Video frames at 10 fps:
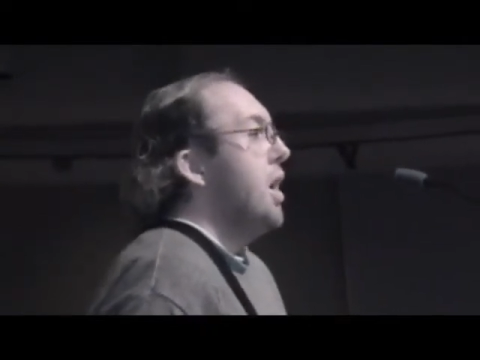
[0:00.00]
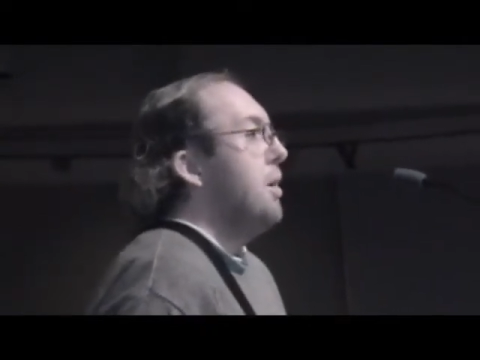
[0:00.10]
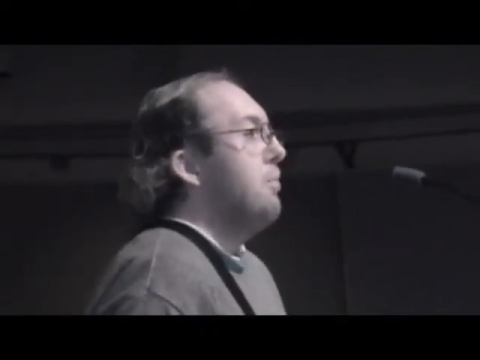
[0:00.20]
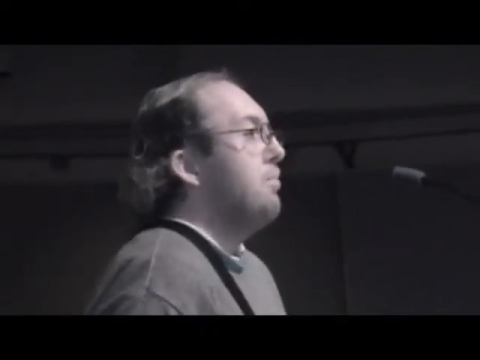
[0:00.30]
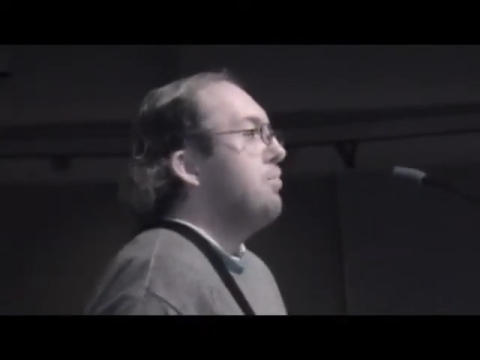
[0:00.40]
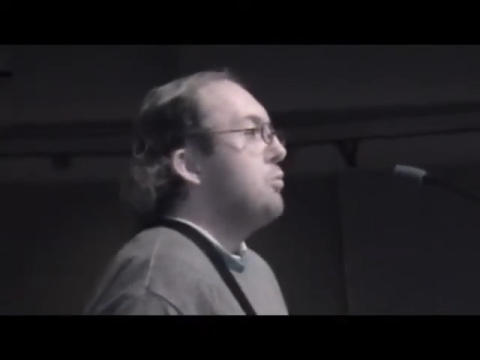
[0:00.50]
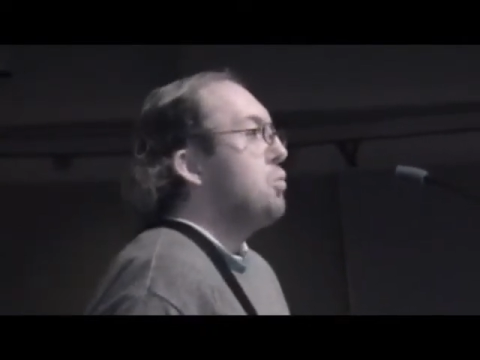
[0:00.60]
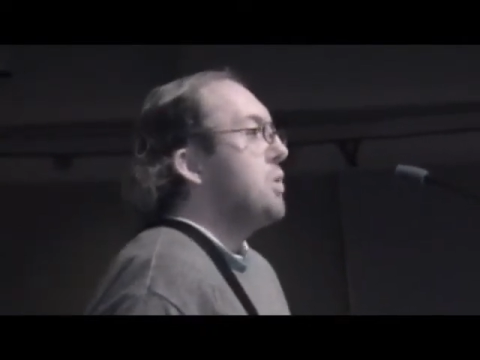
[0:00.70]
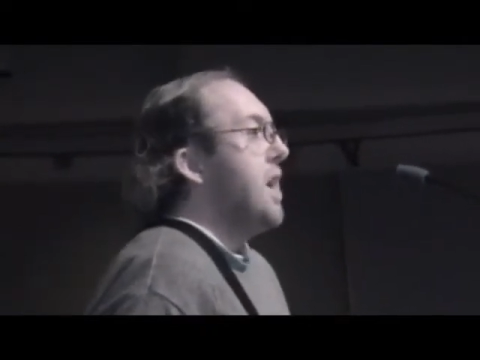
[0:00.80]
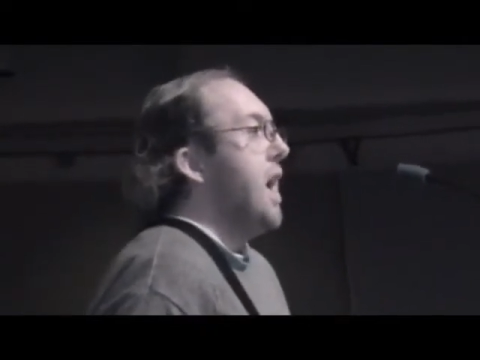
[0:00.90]
Um,
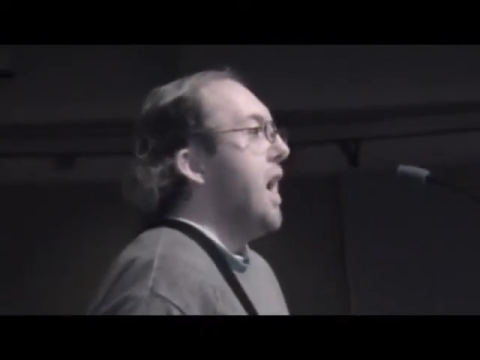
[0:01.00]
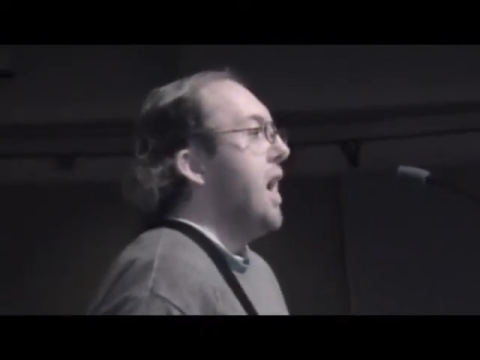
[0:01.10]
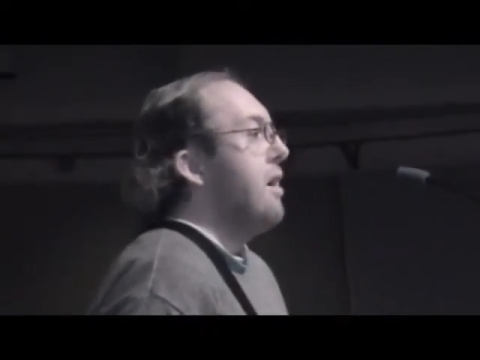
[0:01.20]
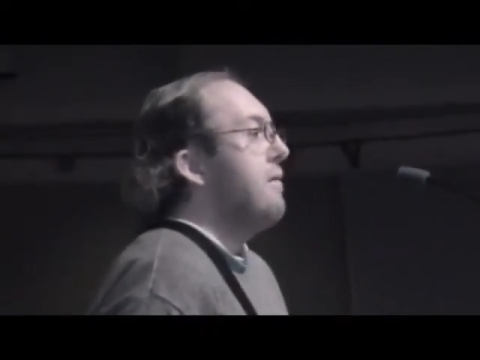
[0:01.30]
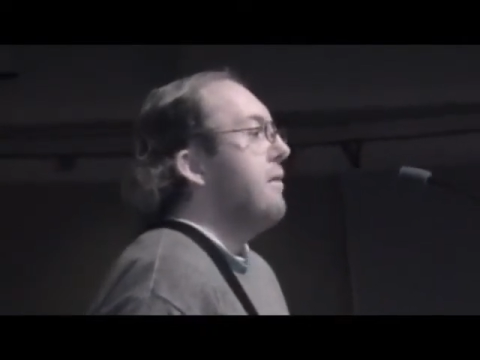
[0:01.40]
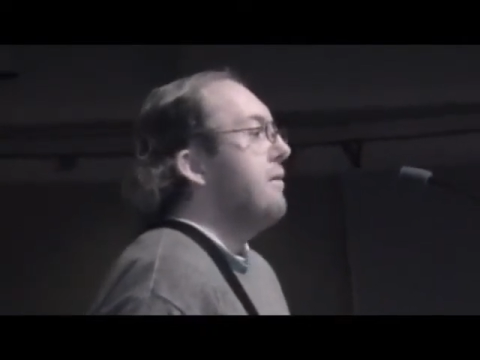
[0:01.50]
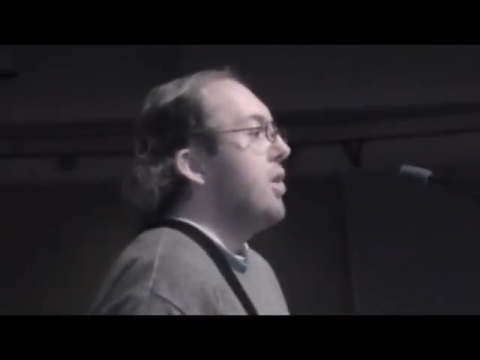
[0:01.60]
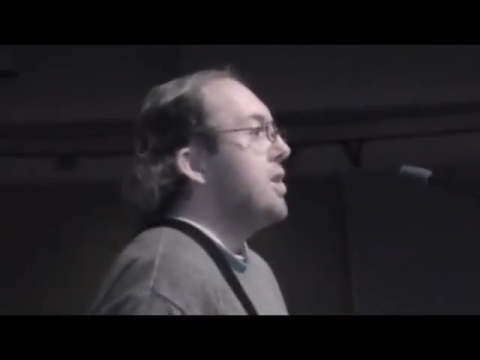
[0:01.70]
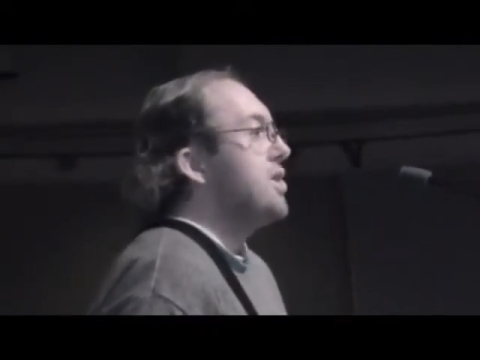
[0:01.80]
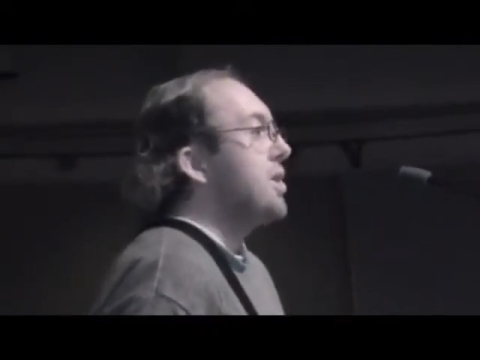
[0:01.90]
we have
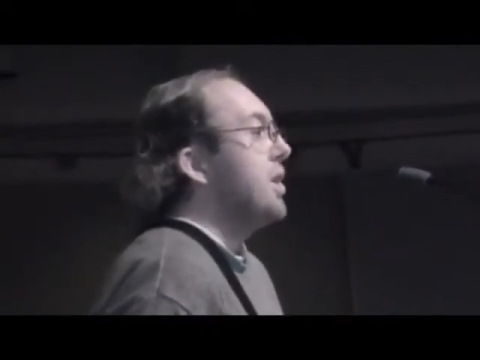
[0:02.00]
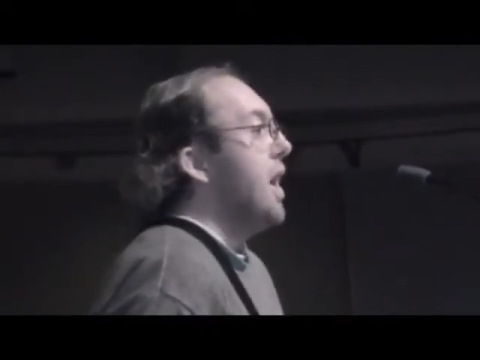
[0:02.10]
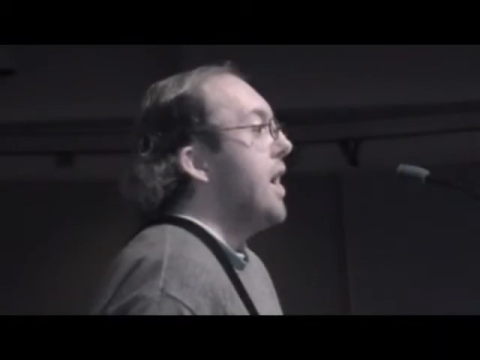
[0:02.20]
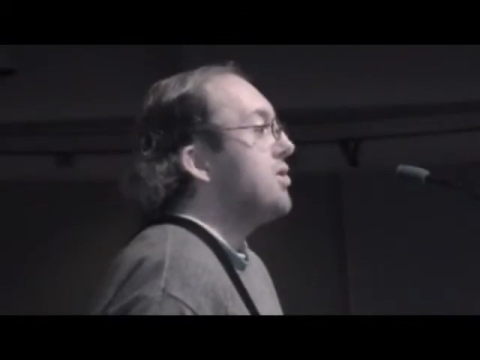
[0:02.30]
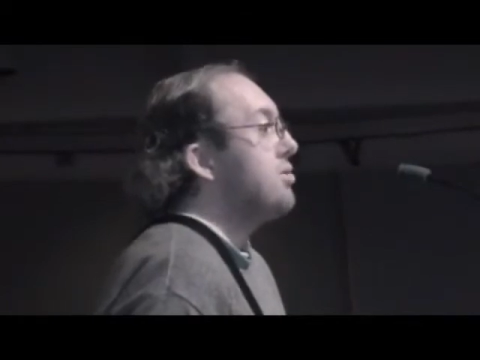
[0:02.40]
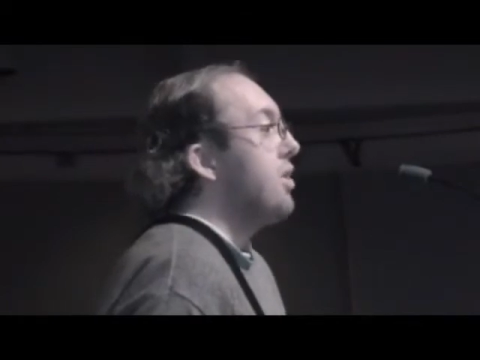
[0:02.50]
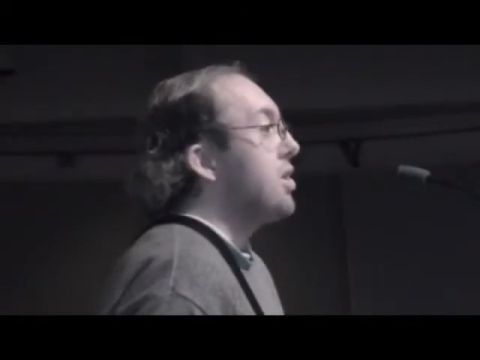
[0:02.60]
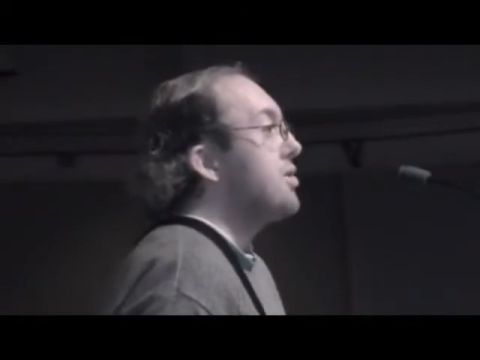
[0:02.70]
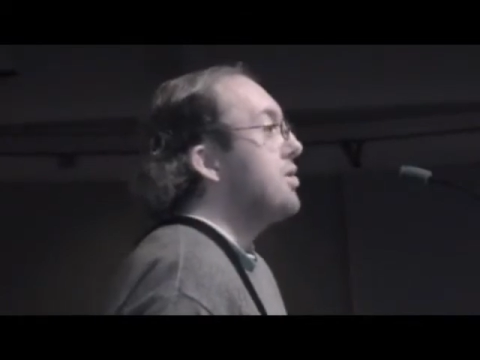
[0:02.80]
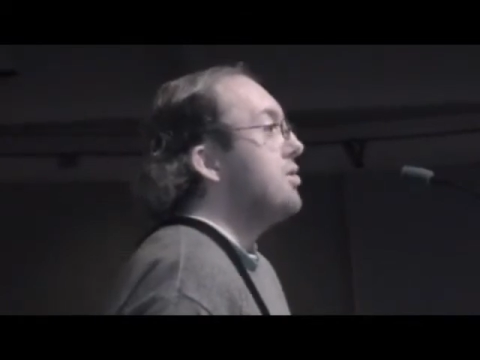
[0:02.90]
various class
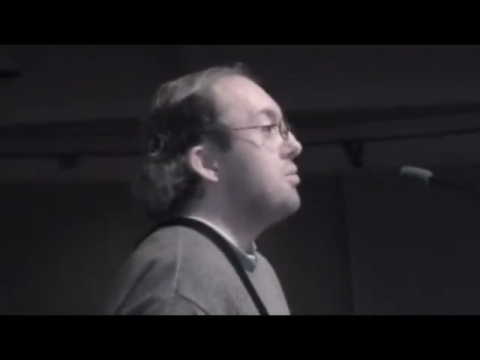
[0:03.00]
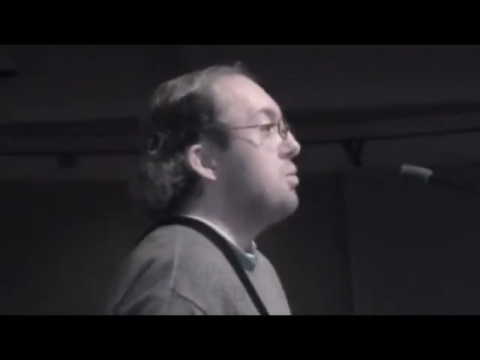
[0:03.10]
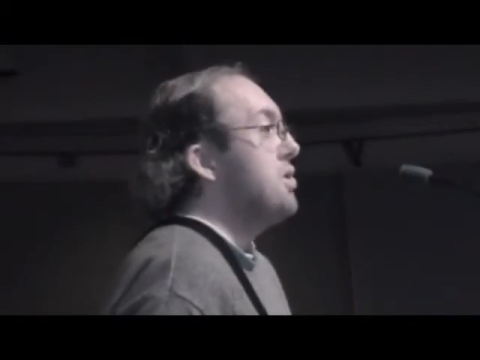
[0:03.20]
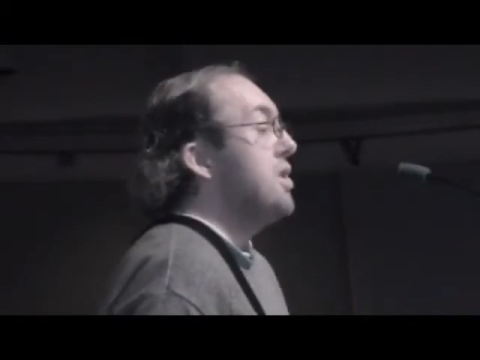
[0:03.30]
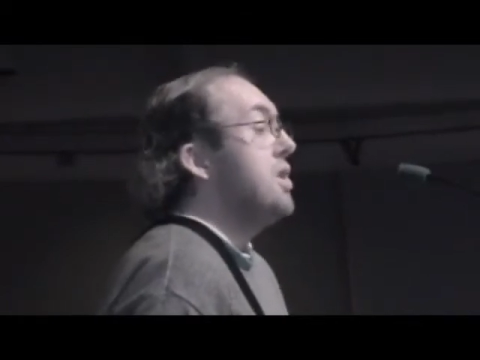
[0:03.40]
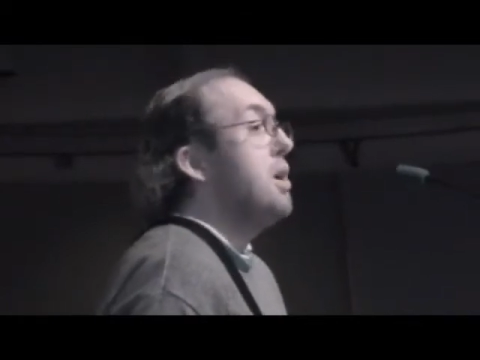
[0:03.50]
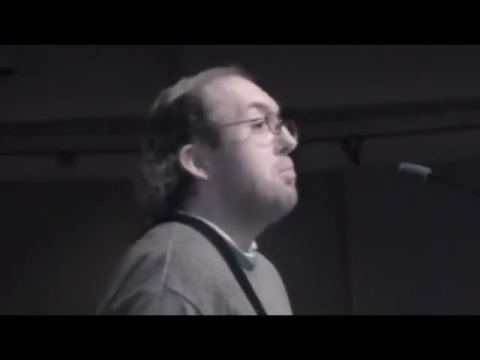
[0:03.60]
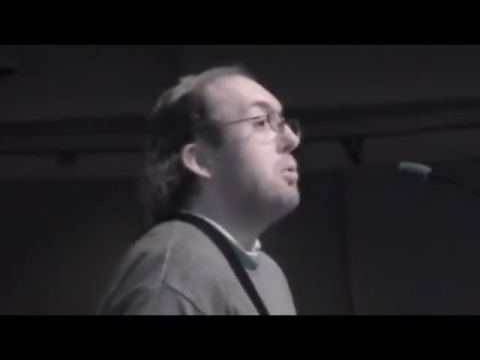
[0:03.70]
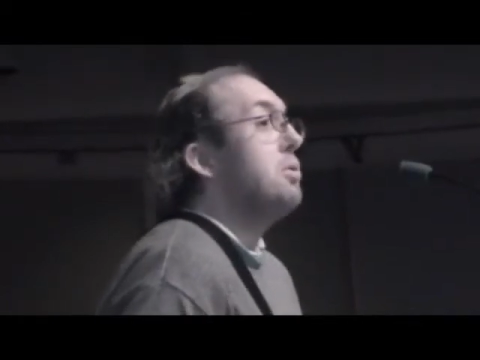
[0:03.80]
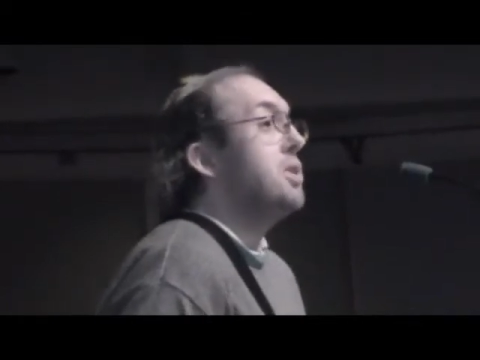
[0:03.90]
structures within
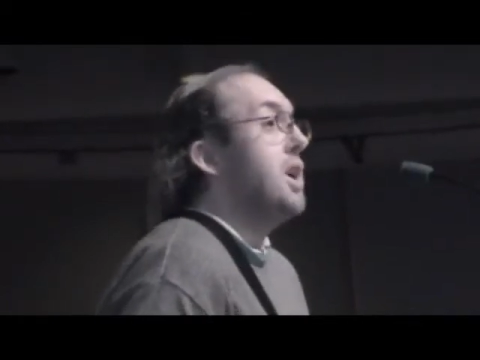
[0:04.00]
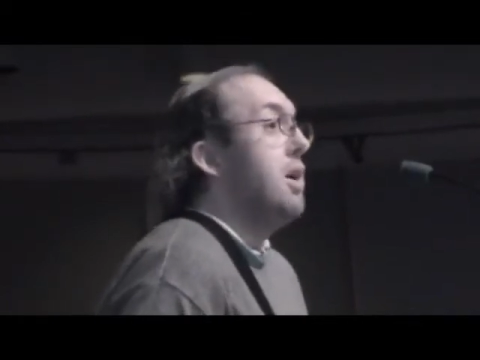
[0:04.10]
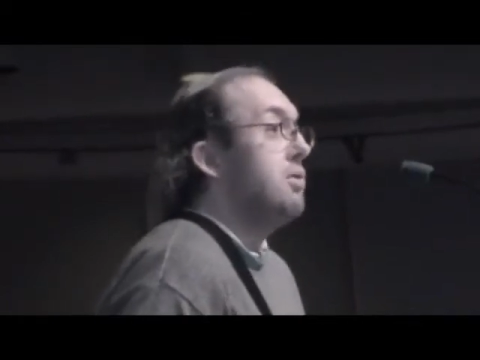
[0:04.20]
Humboldt